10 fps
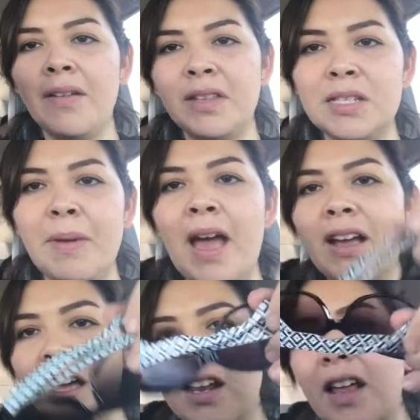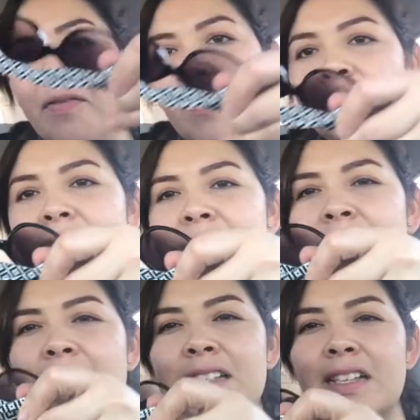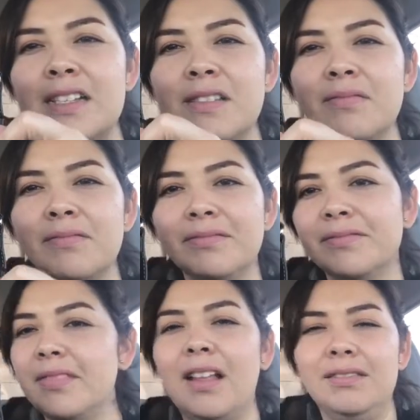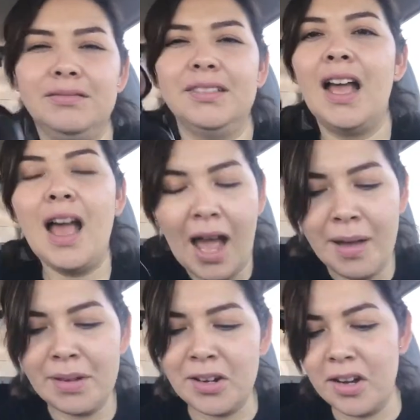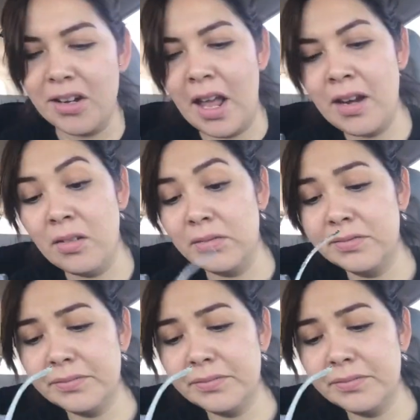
had this bag and I found these glasses. I'm a nerd, I know.